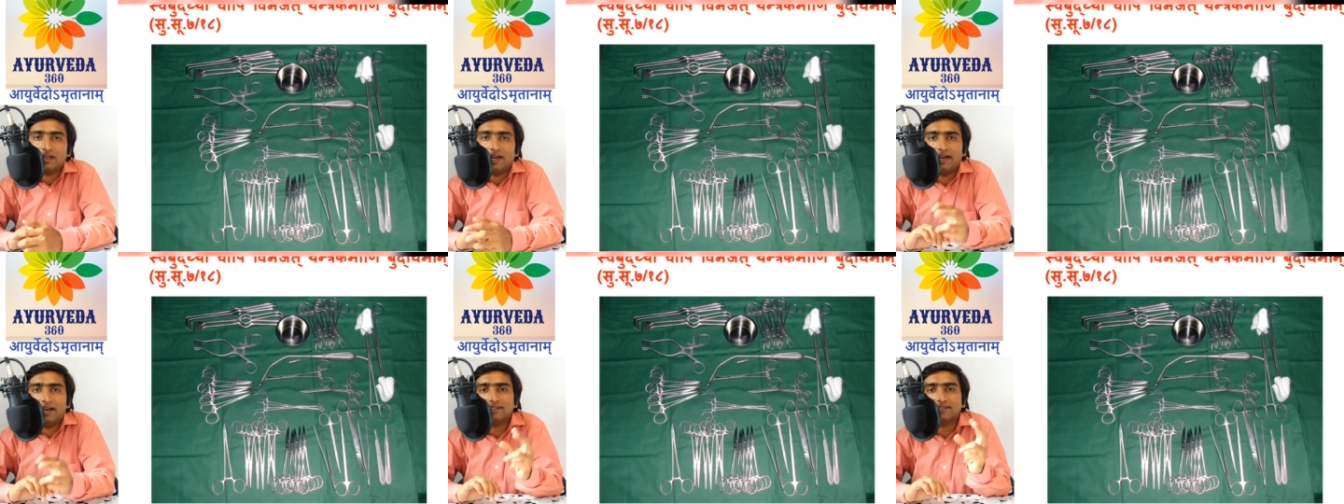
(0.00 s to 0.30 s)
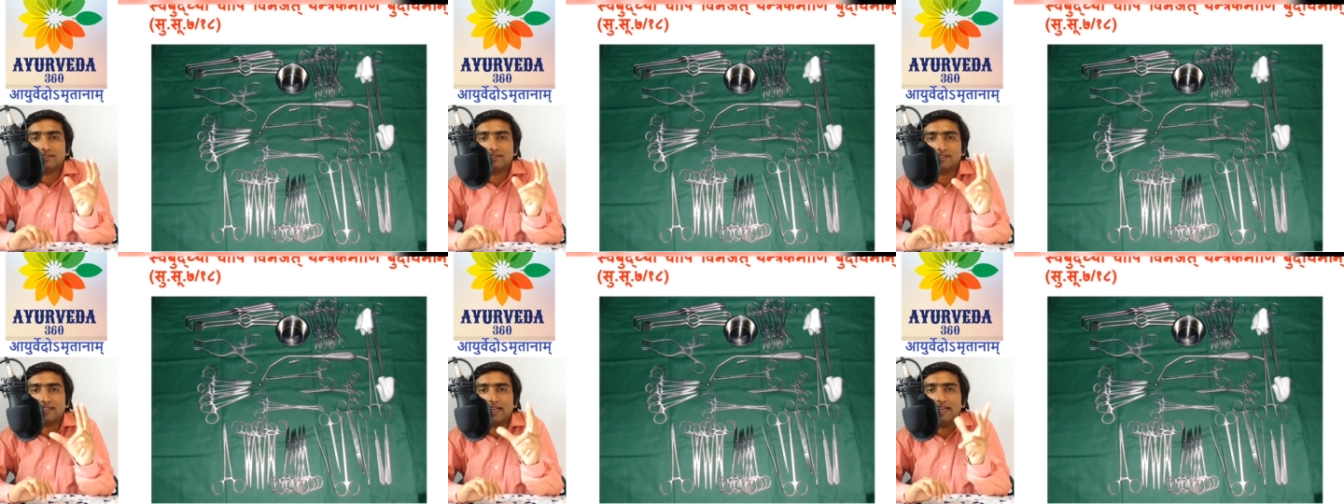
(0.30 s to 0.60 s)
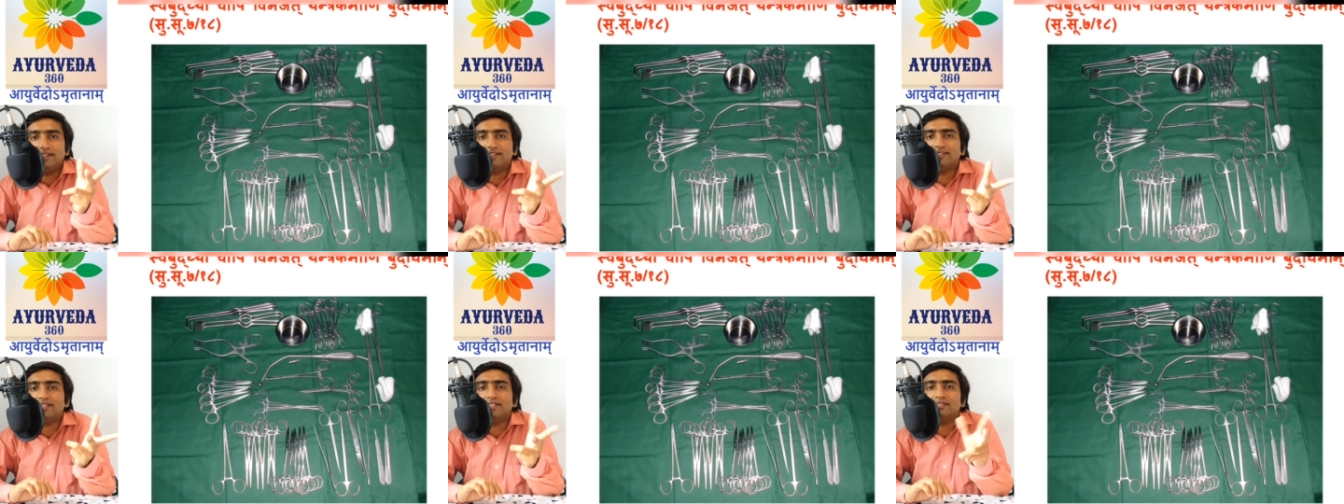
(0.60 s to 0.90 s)
and
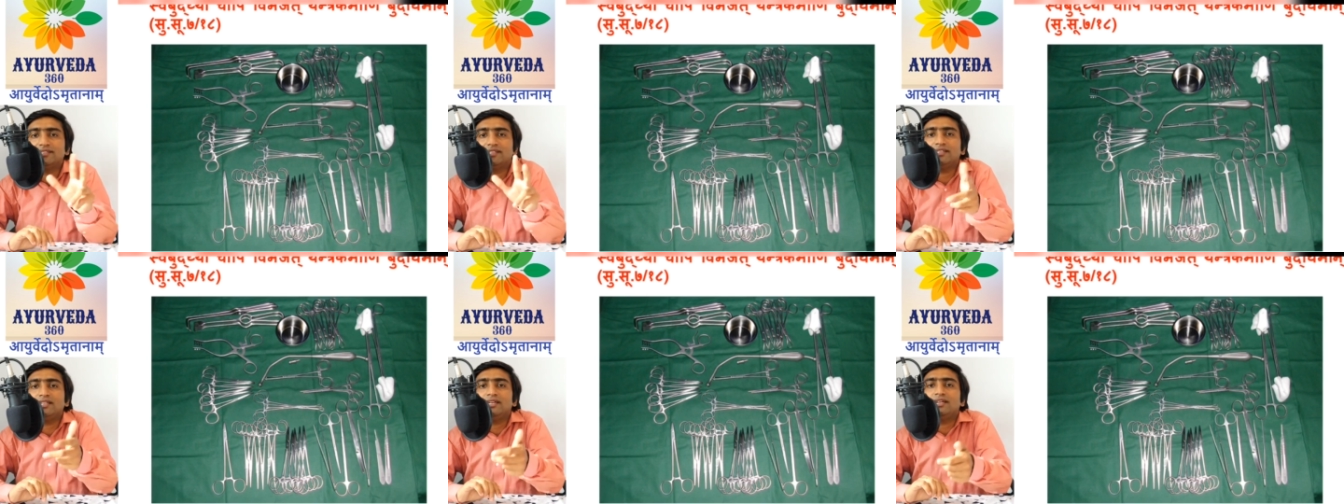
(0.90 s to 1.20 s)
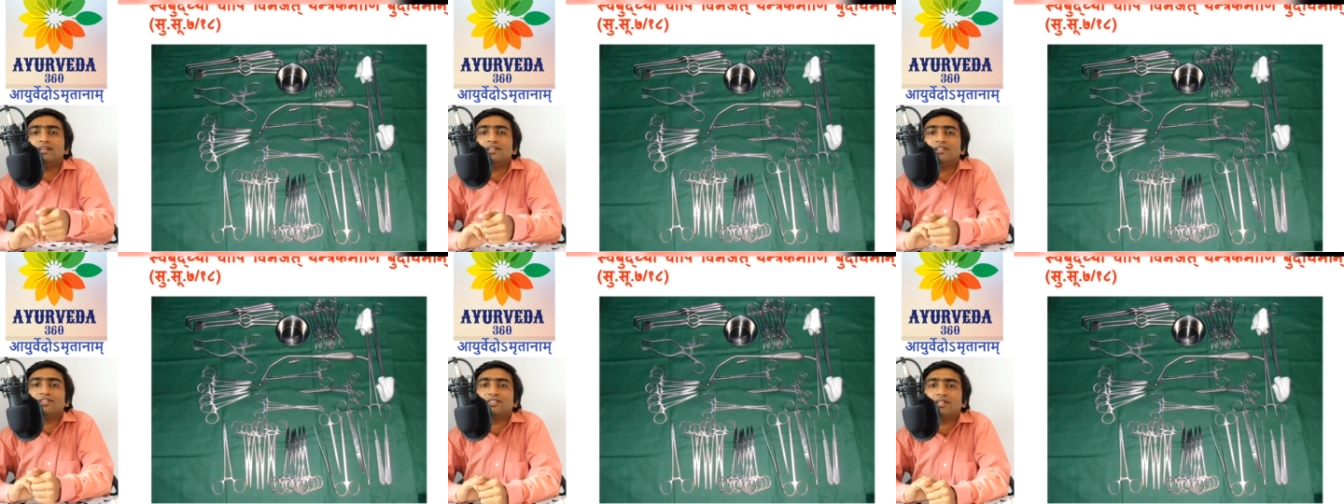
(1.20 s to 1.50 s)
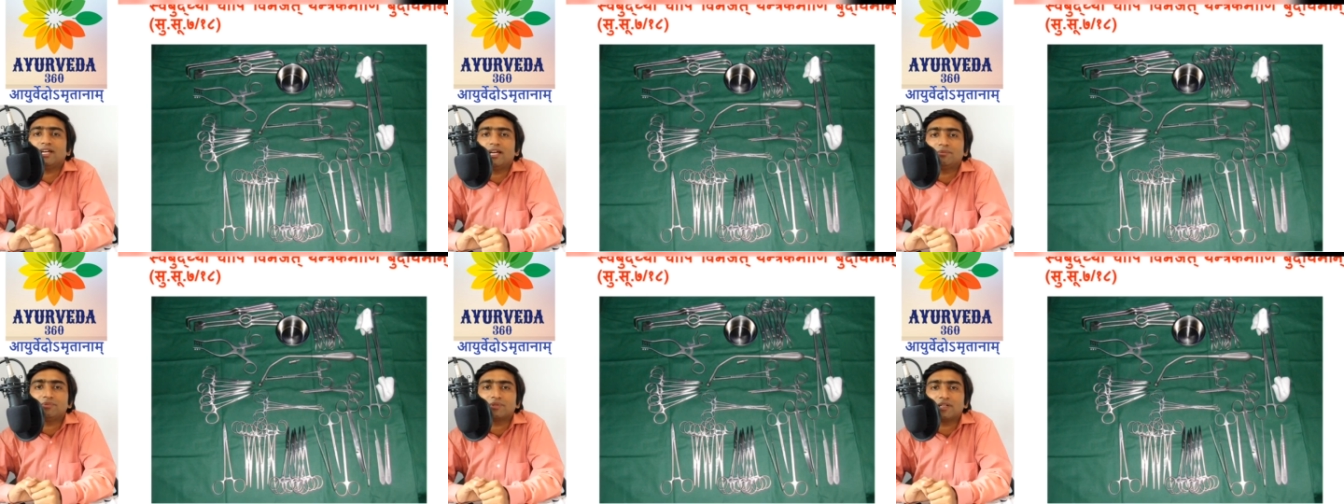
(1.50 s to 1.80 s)
slight change in the
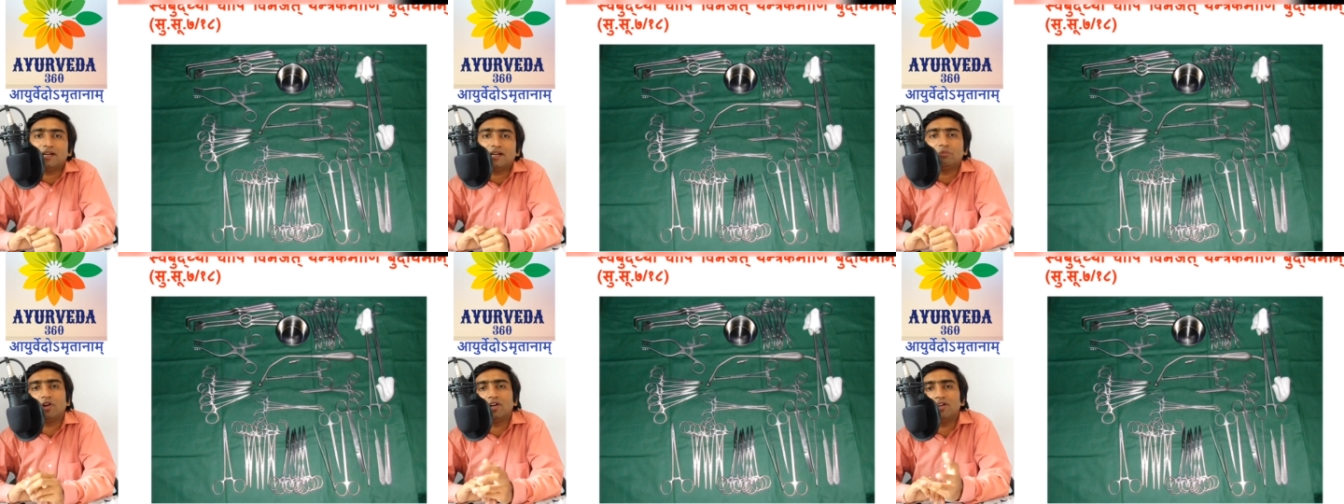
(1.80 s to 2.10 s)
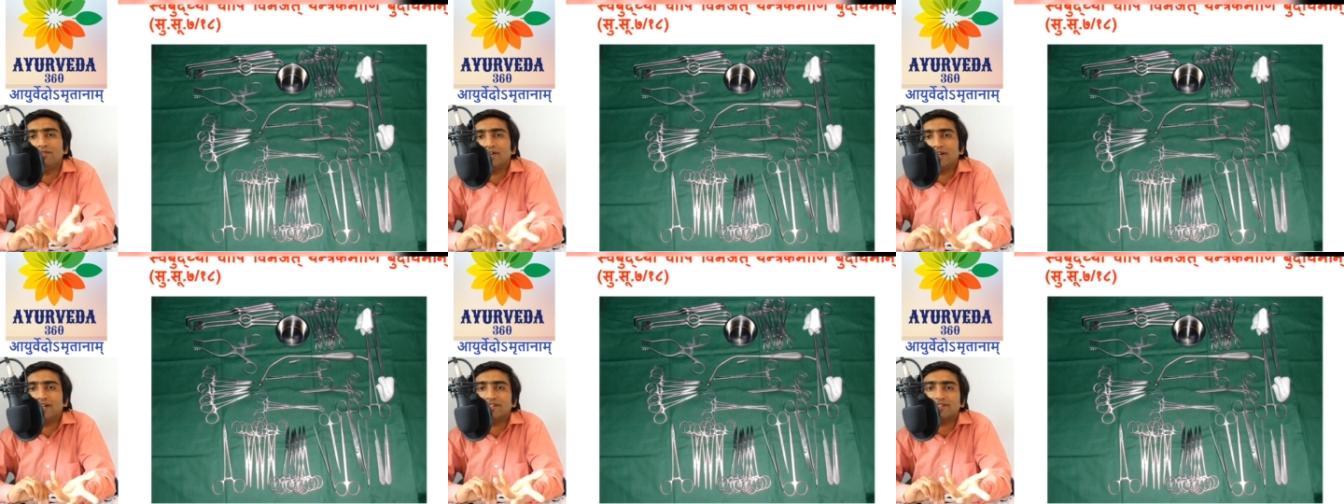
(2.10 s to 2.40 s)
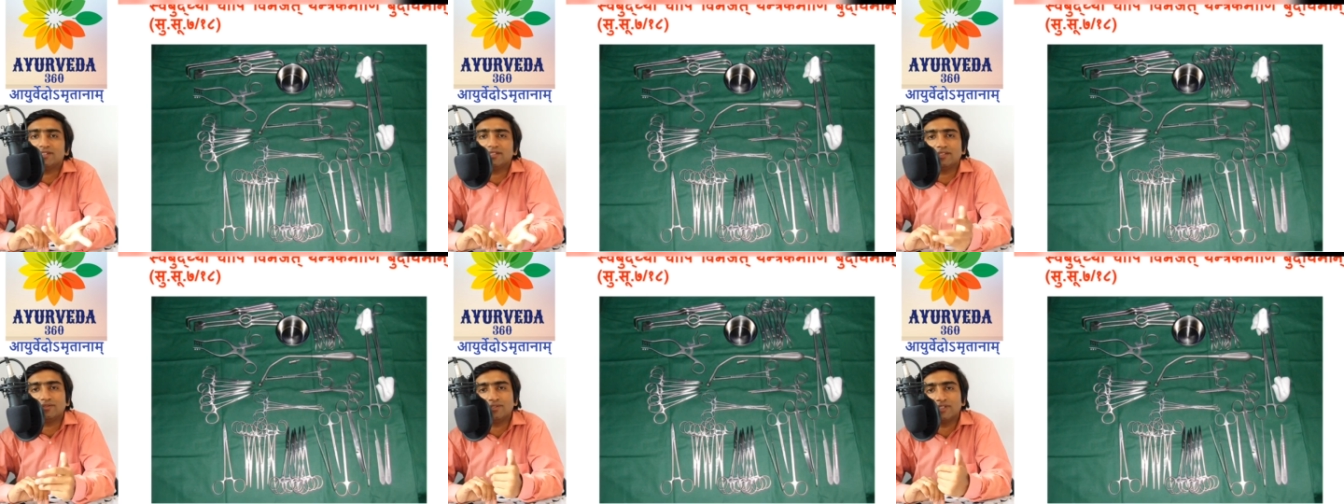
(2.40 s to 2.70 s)
shapes and modifications